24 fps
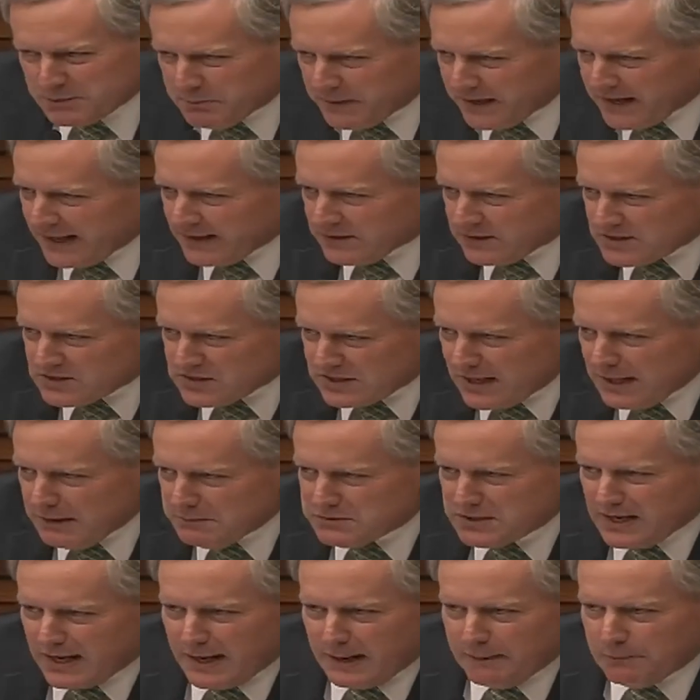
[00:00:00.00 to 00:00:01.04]
but at the
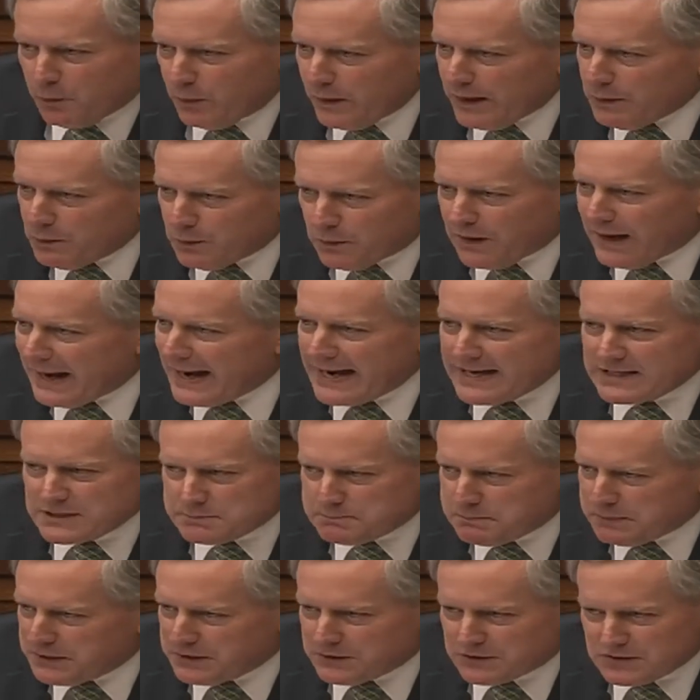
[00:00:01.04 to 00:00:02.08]
same time, we will
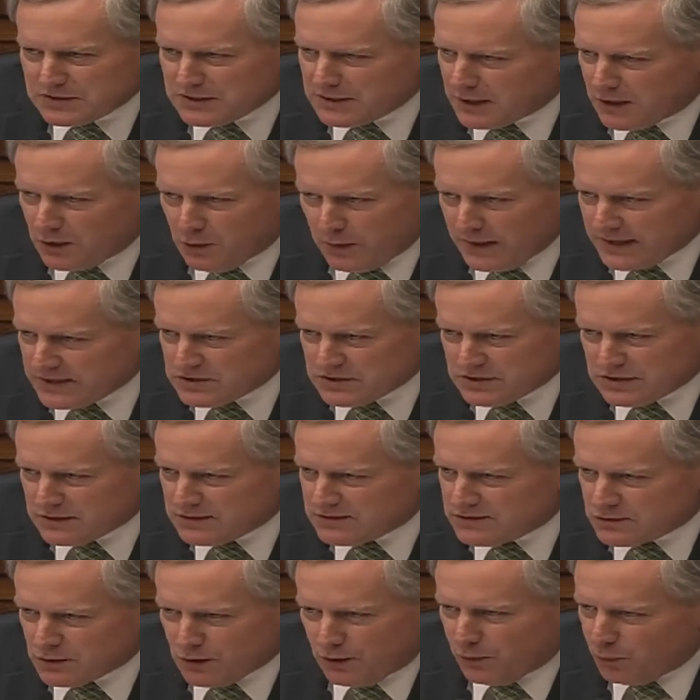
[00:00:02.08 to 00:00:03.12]
ask piercing
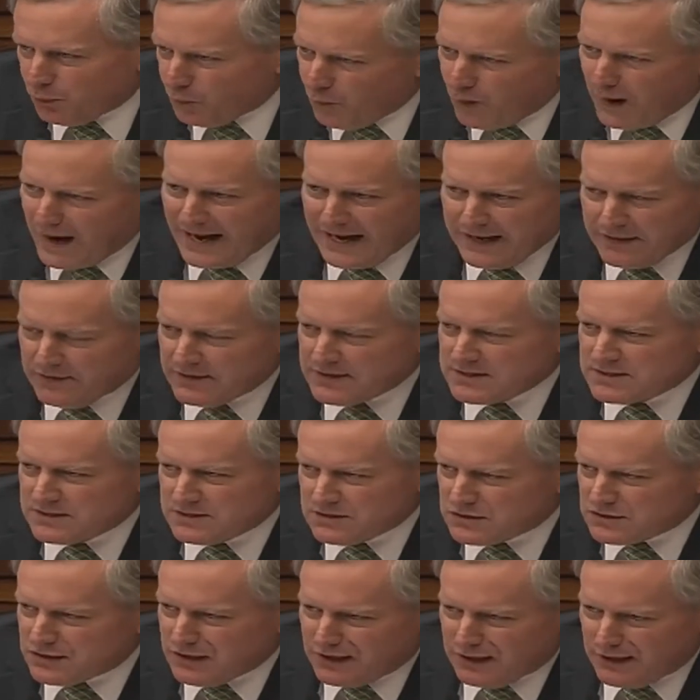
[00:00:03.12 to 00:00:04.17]
questions on why this
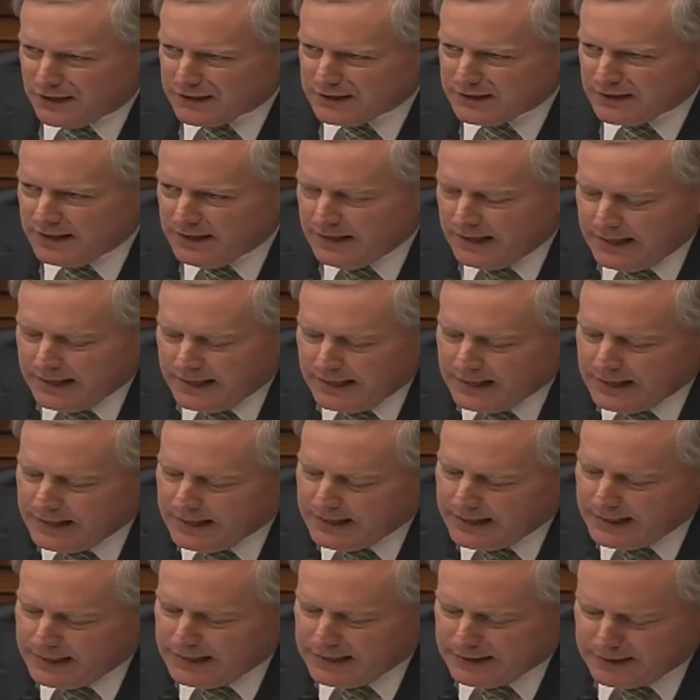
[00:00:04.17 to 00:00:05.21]
is done.
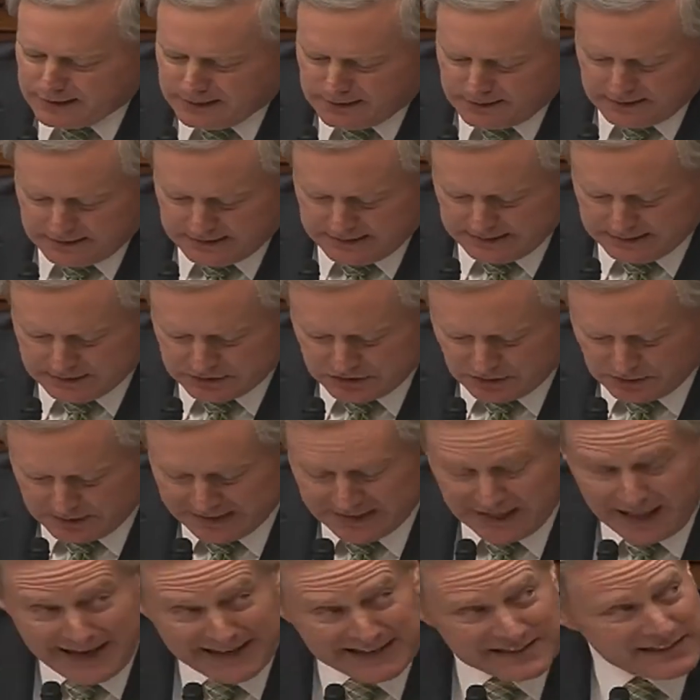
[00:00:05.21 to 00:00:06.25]
And so
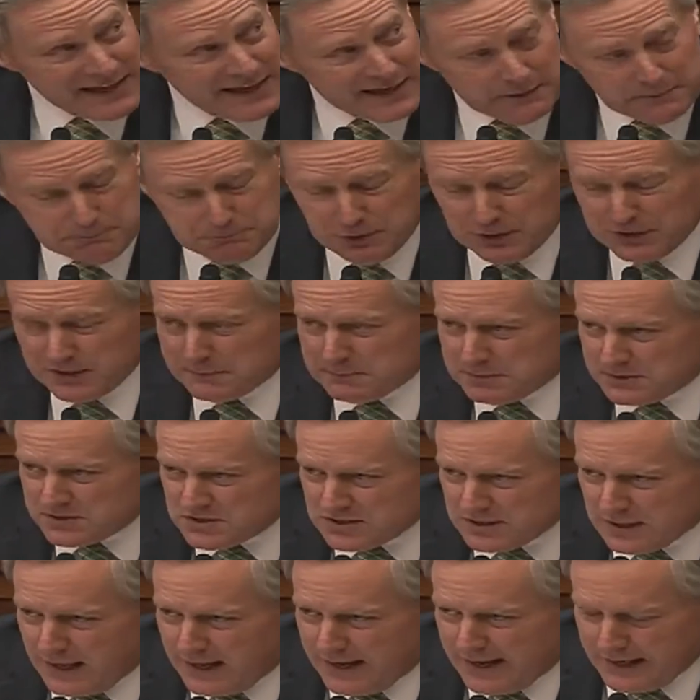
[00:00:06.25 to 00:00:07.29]
I'd like to put up a
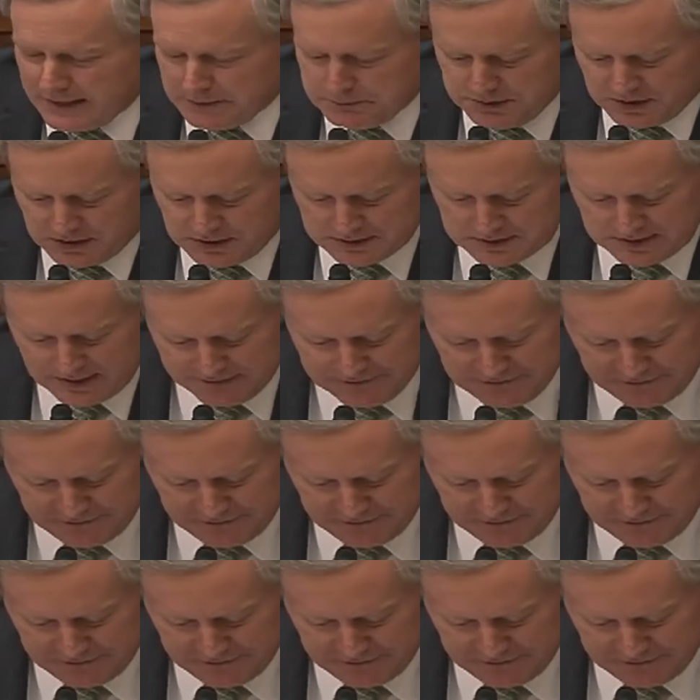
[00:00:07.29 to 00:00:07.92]
slide, because I